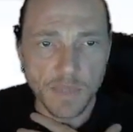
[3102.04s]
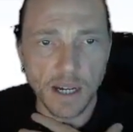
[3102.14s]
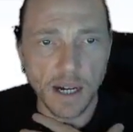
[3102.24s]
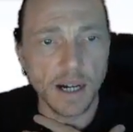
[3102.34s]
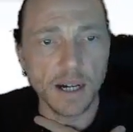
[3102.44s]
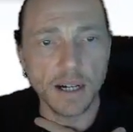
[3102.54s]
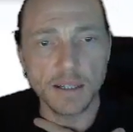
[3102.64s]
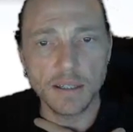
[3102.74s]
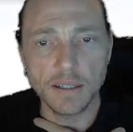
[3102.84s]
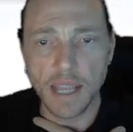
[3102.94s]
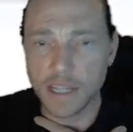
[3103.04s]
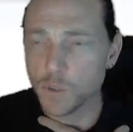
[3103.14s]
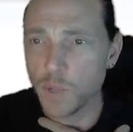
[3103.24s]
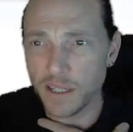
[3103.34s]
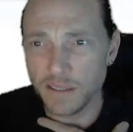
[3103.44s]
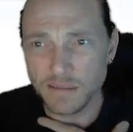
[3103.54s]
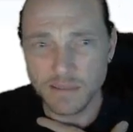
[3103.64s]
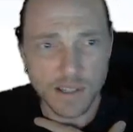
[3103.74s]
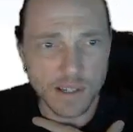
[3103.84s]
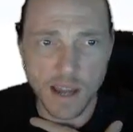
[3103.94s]
antiquated.
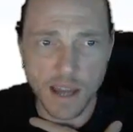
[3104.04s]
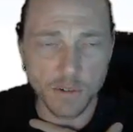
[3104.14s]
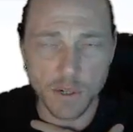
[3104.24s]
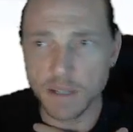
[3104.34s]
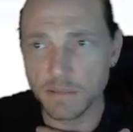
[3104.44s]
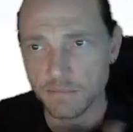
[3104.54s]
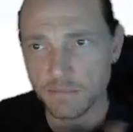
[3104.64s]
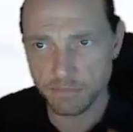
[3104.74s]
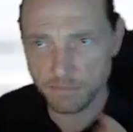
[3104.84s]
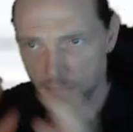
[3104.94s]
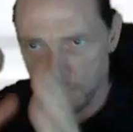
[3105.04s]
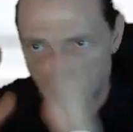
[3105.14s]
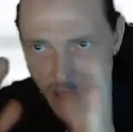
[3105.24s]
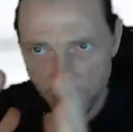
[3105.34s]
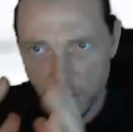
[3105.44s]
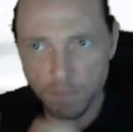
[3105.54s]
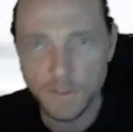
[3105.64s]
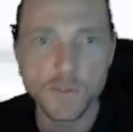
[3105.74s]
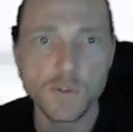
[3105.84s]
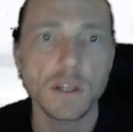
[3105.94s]
It's not a great method of
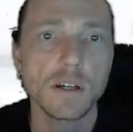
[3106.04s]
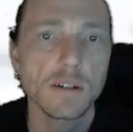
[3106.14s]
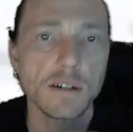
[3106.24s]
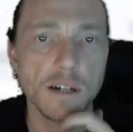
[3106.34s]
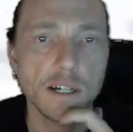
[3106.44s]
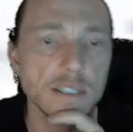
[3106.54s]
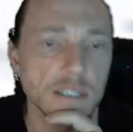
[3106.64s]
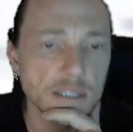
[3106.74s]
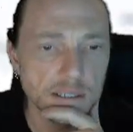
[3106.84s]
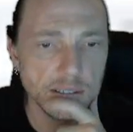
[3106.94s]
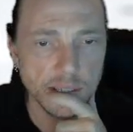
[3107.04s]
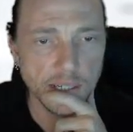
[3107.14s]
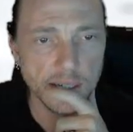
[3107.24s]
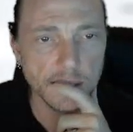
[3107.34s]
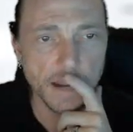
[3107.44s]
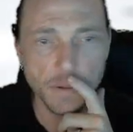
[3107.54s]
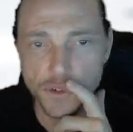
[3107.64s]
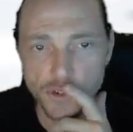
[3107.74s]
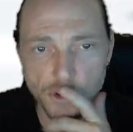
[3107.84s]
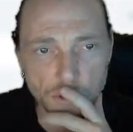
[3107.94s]
entering content. I will
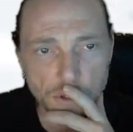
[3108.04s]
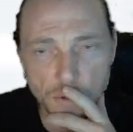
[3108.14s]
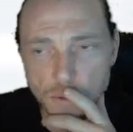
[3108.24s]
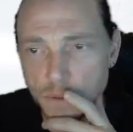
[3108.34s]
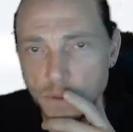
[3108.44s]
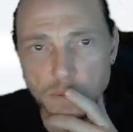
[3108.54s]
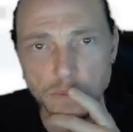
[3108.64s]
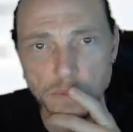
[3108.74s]
show you.